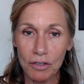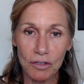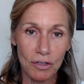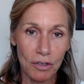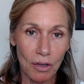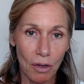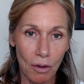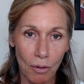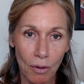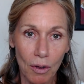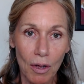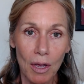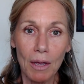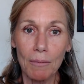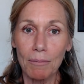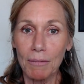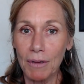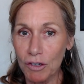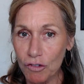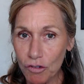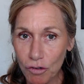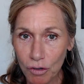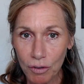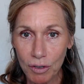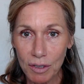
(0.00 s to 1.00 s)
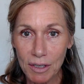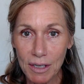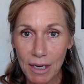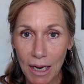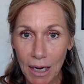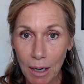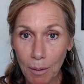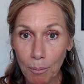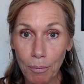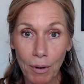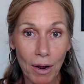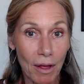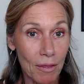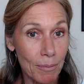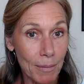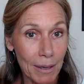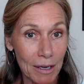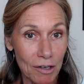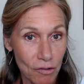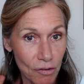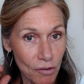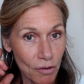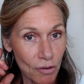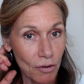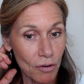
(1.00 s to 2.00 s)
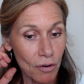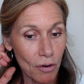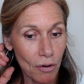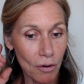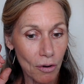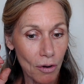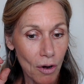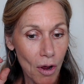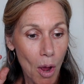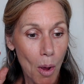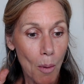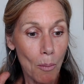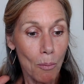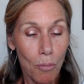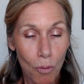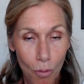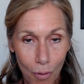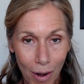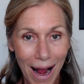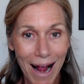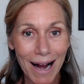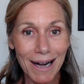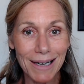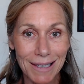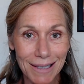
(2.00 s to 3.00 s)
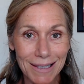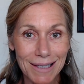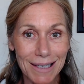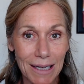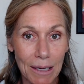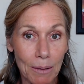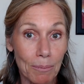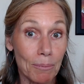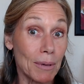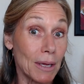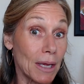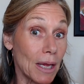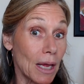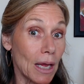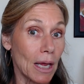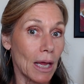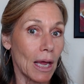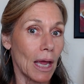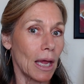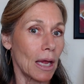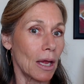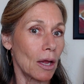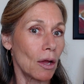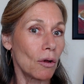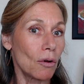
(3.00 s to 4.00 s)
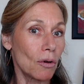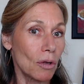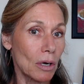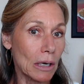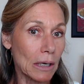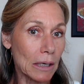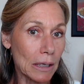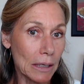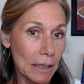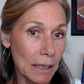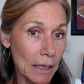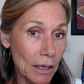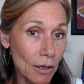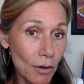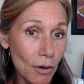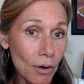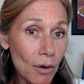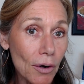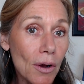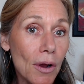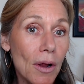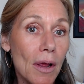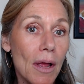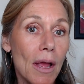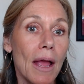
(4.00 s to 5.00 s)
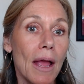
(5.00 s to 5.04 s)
So make sure you take a breath, make sure you're practicing being a good leader.